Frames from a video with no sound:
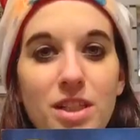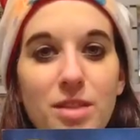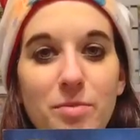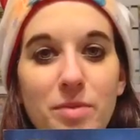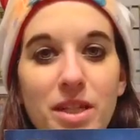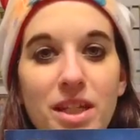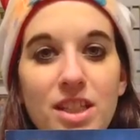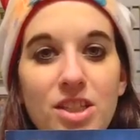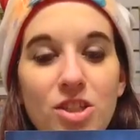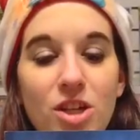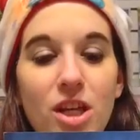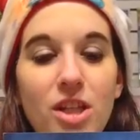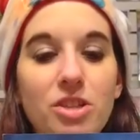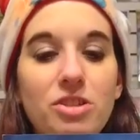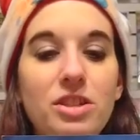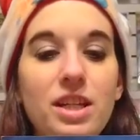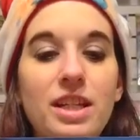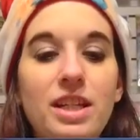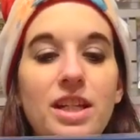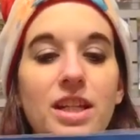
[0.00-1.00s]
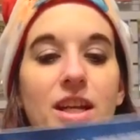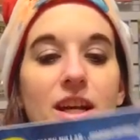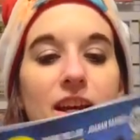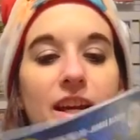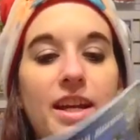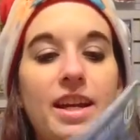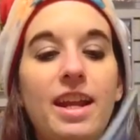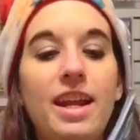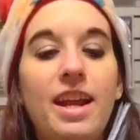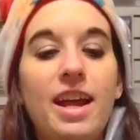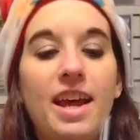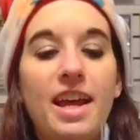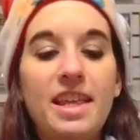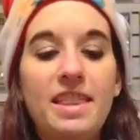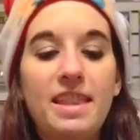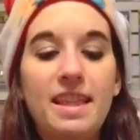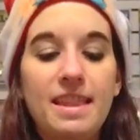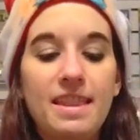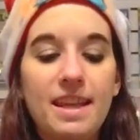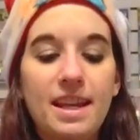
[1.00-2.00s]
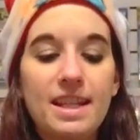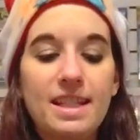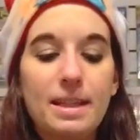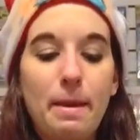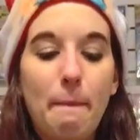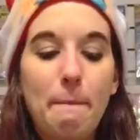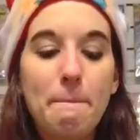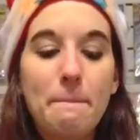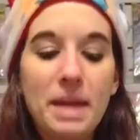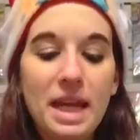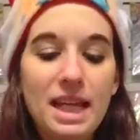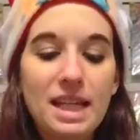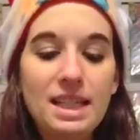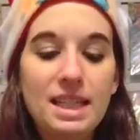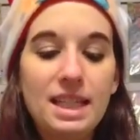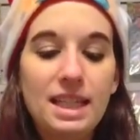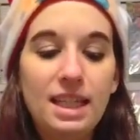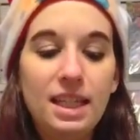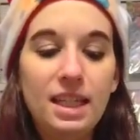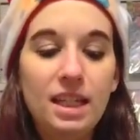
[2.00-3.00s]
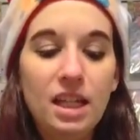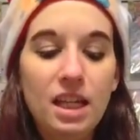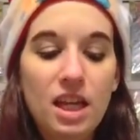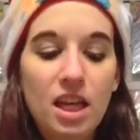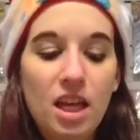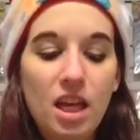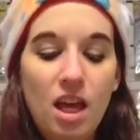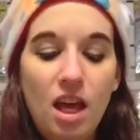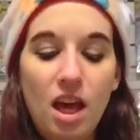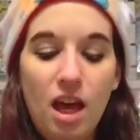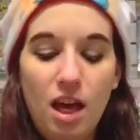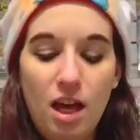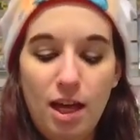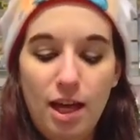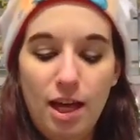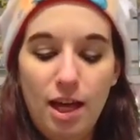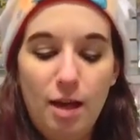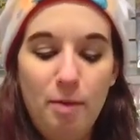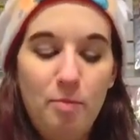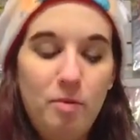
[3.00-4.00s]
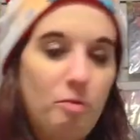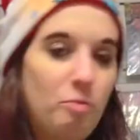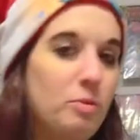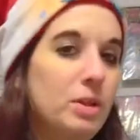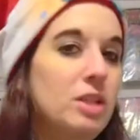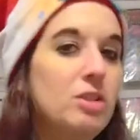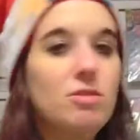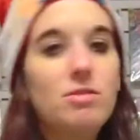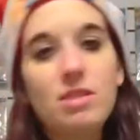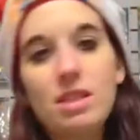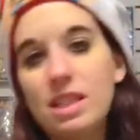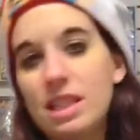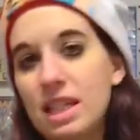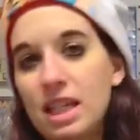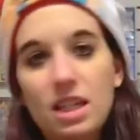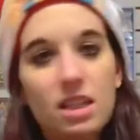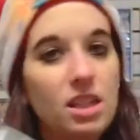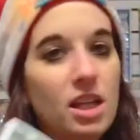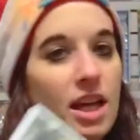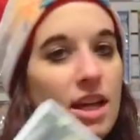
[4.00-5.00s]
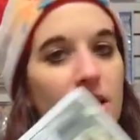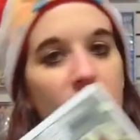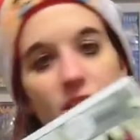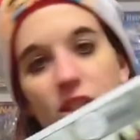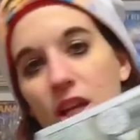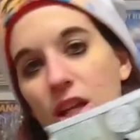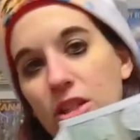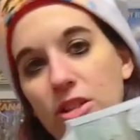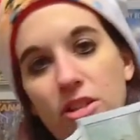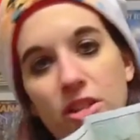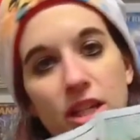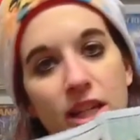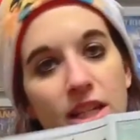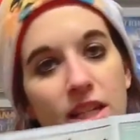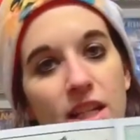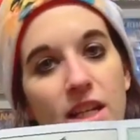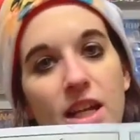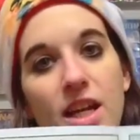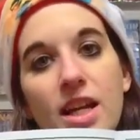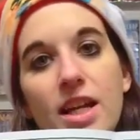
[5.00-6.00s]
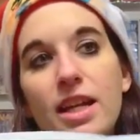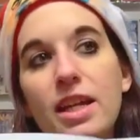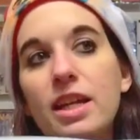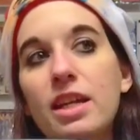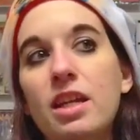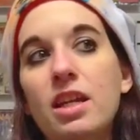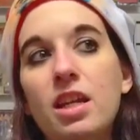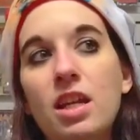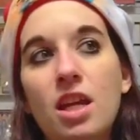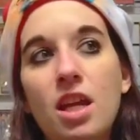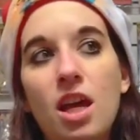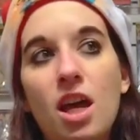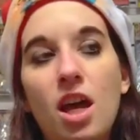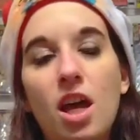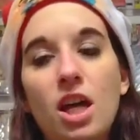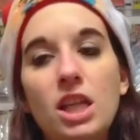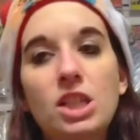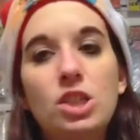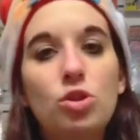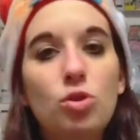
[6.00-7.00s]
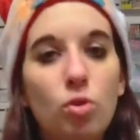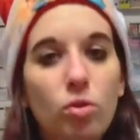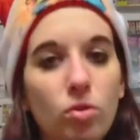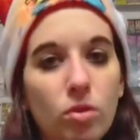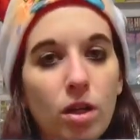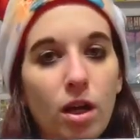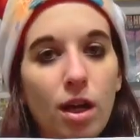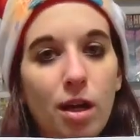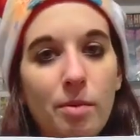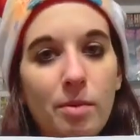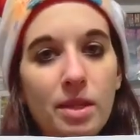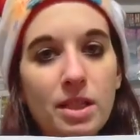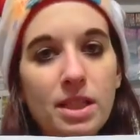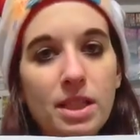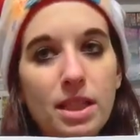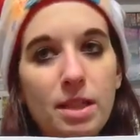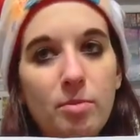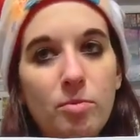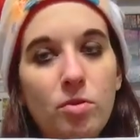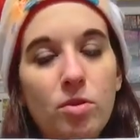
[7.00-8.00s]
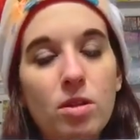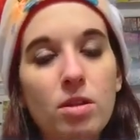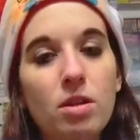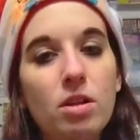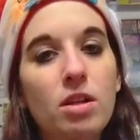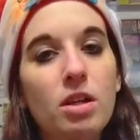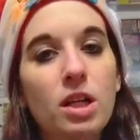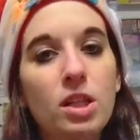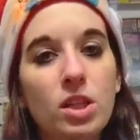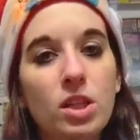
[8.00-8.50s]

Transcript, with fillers: to be a dollar ninety nine, and I think that is amazing. Um, we don't see a lot of dollar ninety nine adult comics anymore. A